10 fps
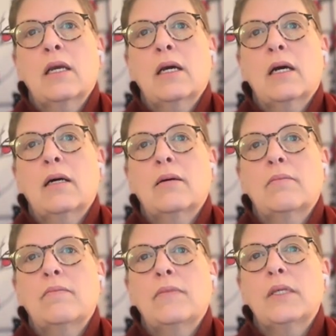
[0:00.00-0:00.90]

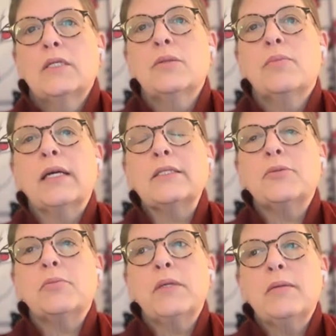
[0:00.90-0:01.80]
um,
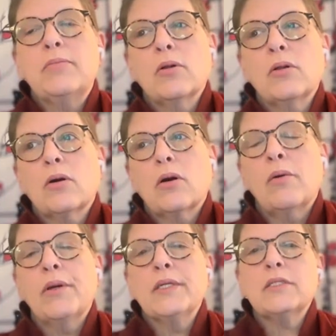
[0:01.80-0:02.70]
depressed people are
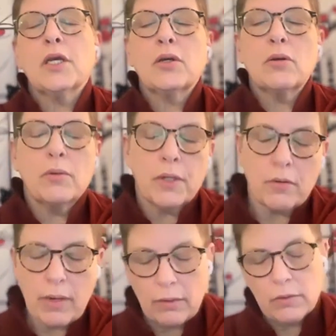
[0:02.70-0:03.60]
always like going
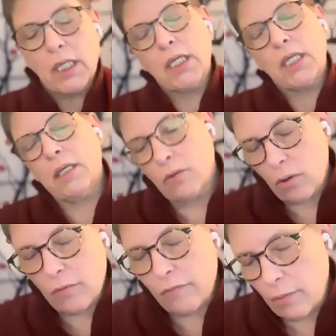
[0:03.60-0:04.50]
around like
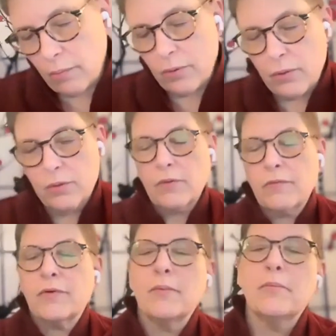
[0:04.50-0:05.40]
Eeyore from
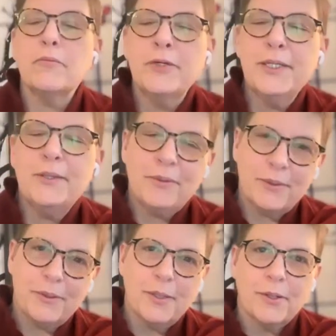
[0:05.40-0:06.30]
Winnie the
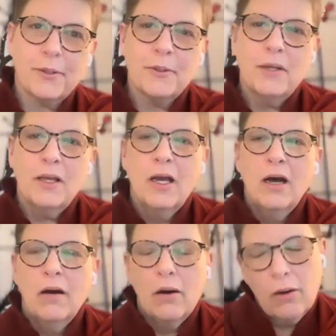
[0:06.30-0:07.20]
Pooh.
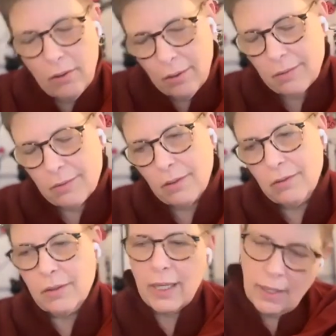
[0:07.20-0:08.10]
Oh,
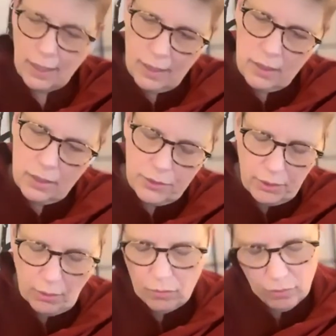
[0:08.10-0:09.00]
okay, it's
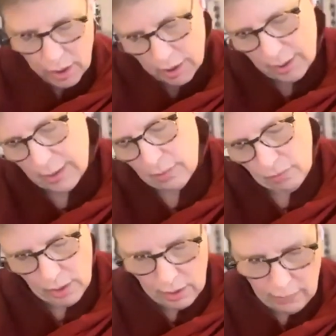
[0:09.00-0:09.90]
all right,
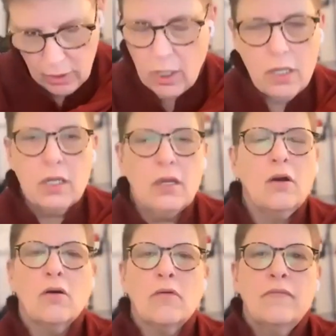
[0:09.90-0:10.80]
whatever.
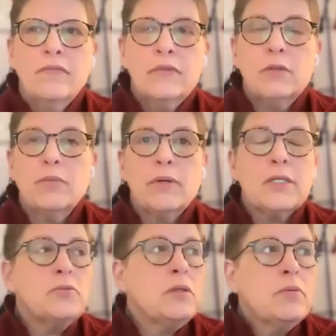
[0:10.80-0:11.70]
No,
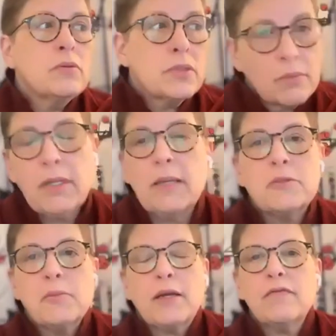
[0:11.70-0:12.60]
depressed people
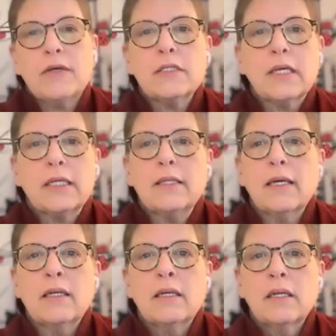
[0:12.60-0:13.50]
sometimes manifest like that,